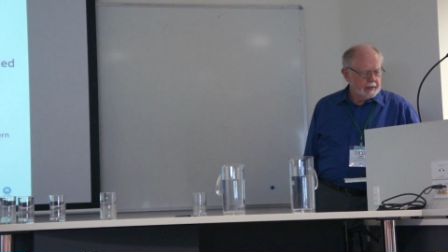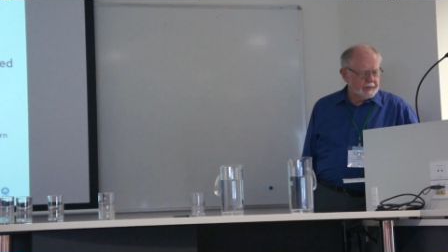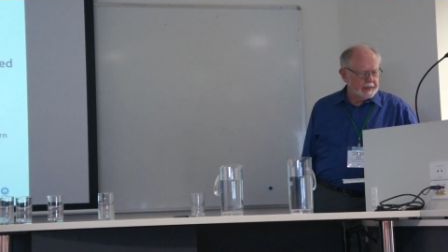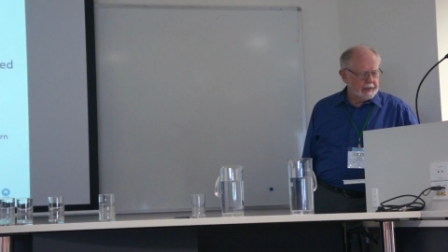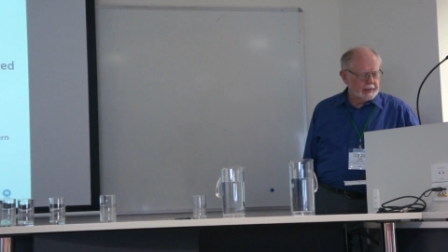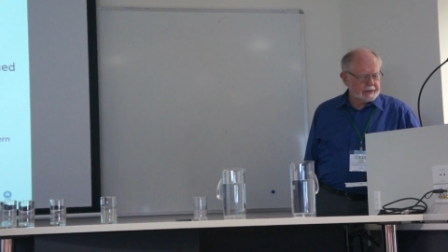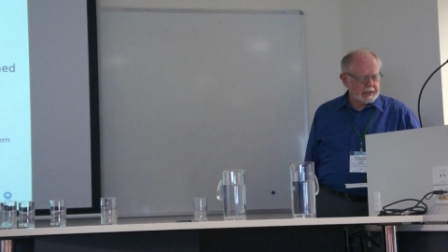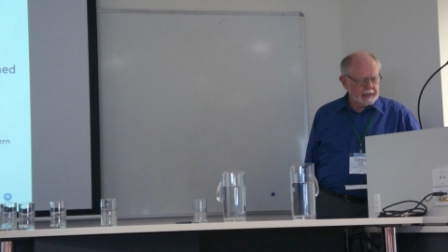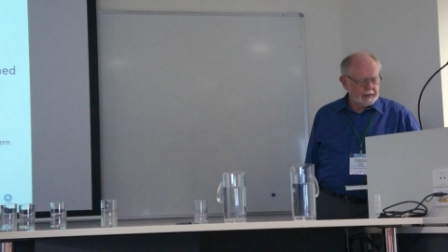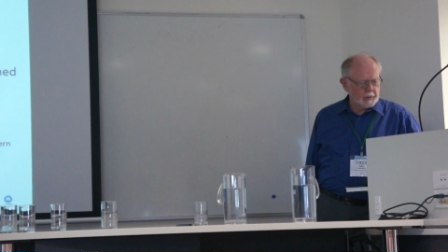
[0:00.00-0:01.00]
The
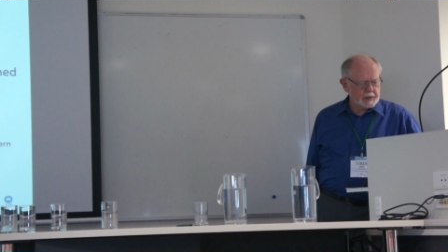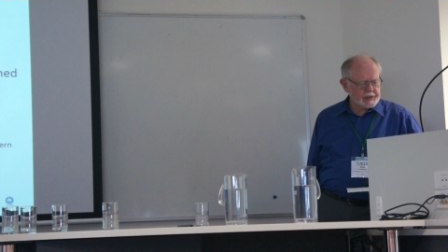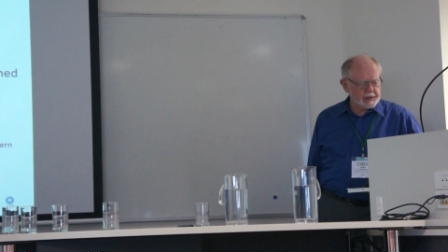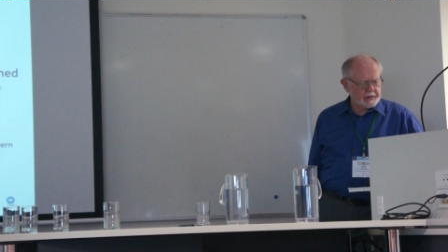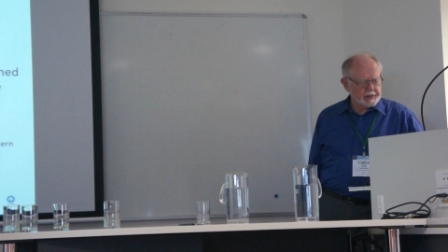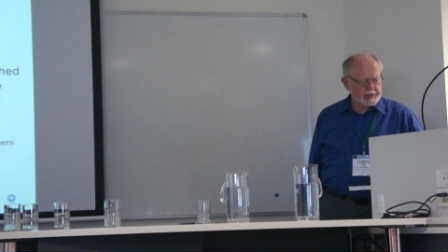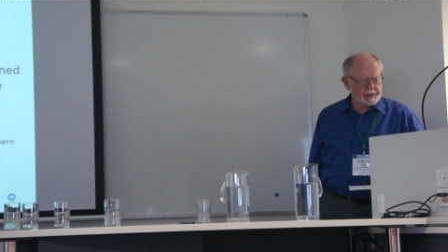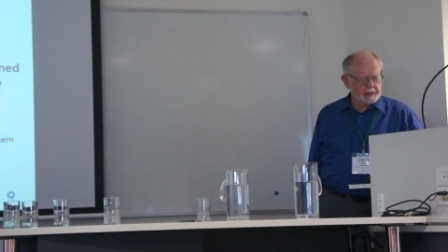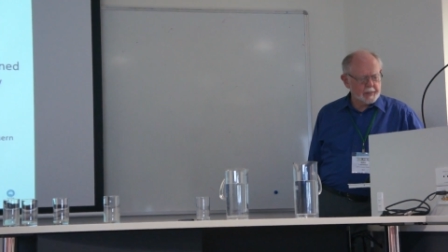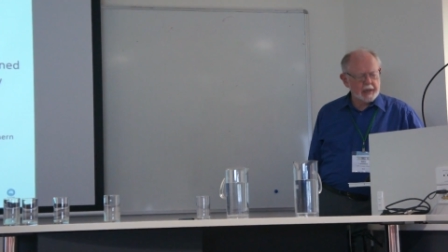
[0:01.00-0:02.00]
title was The
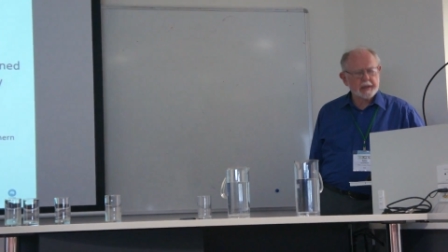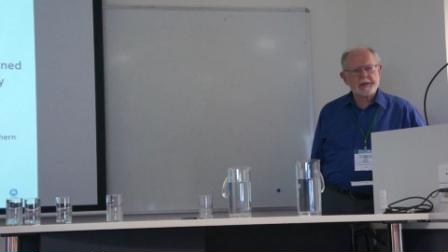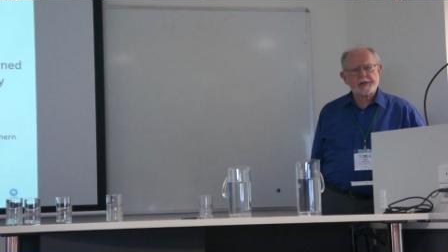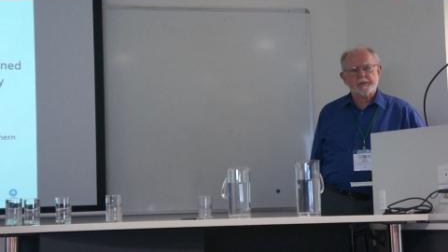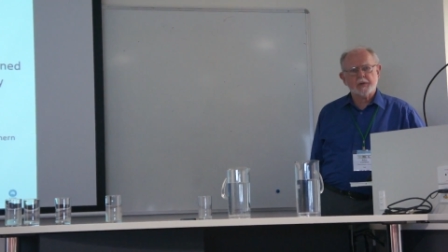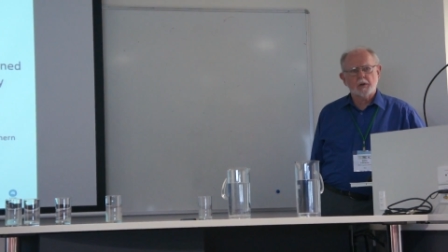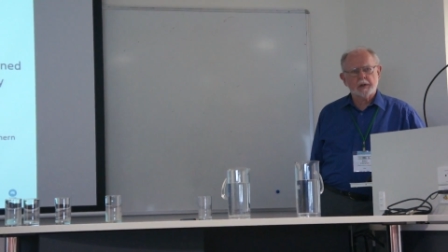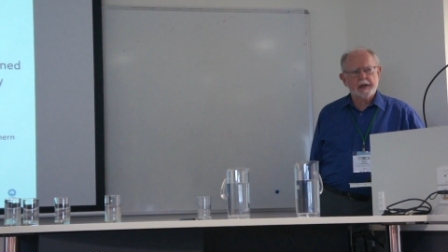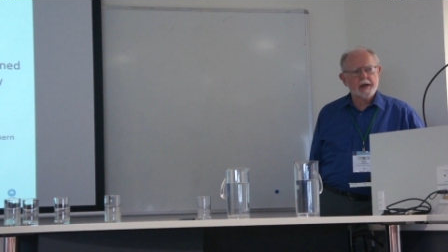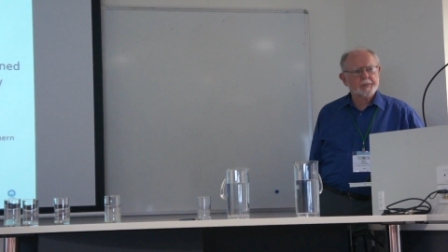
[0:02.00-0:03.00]
Systematics of
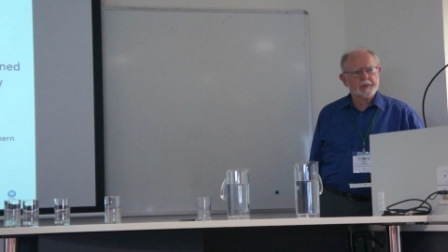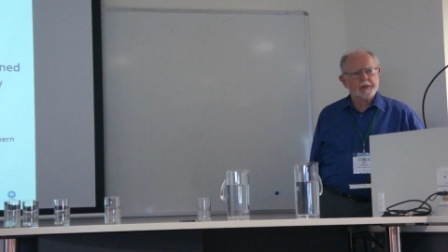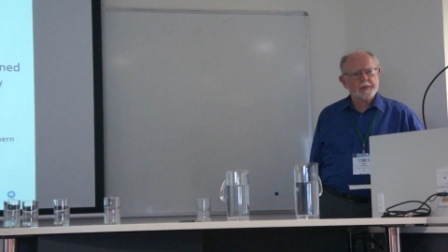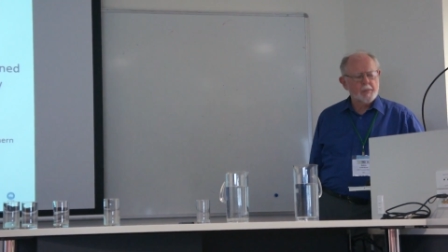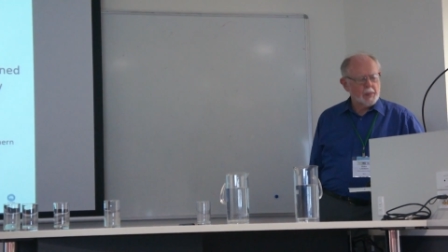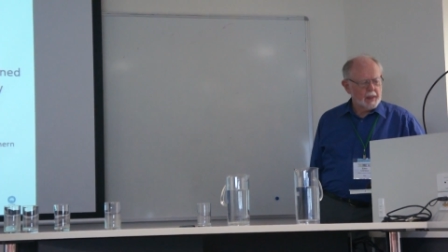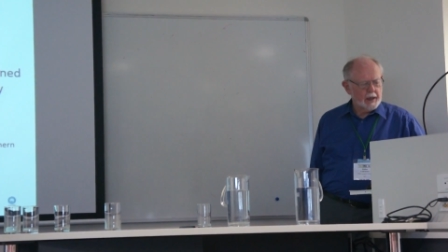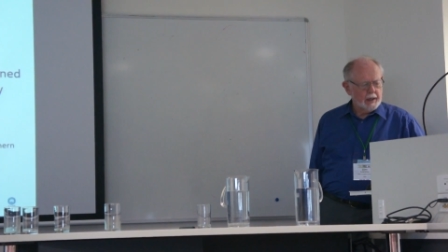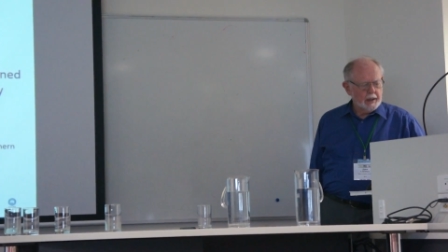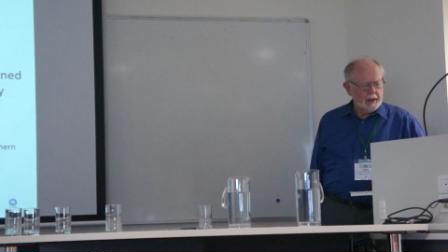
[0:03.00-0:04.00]
Coleoptera,
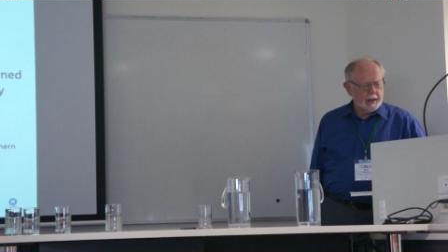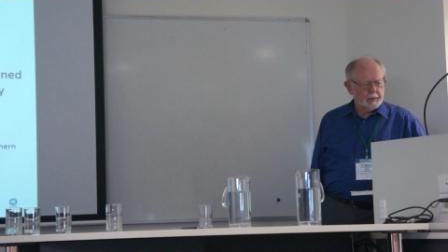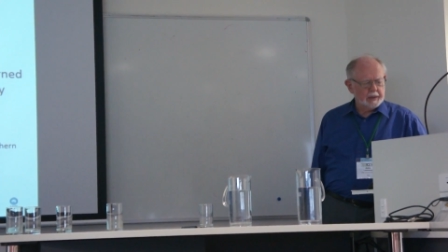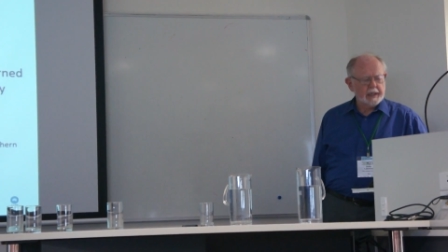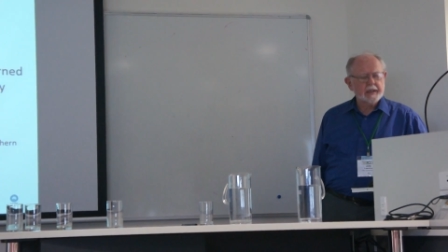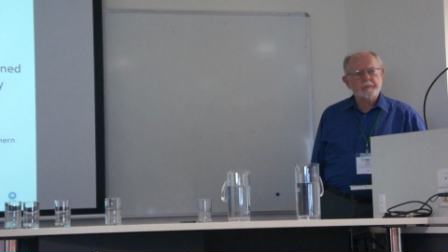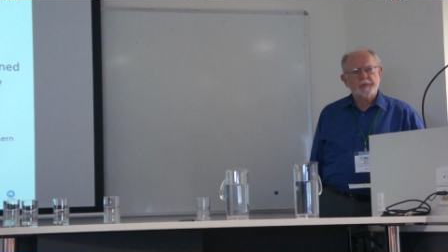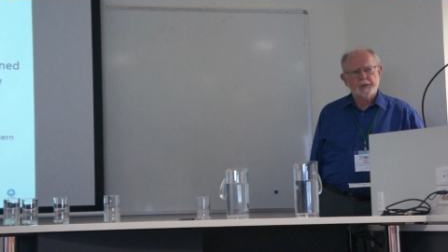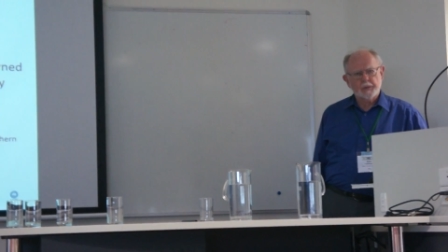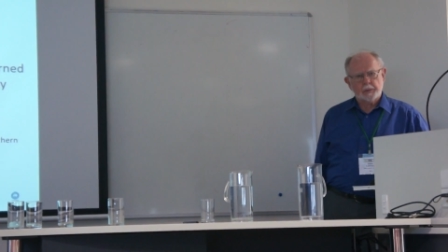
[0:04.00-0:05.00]
a Millennium
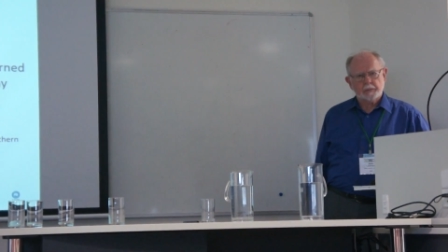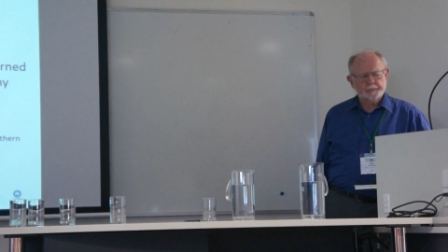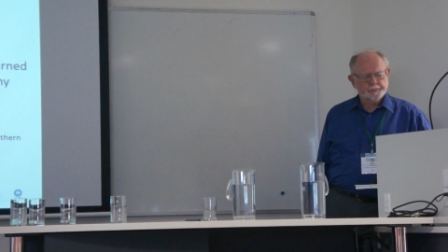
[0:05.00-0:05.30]
View.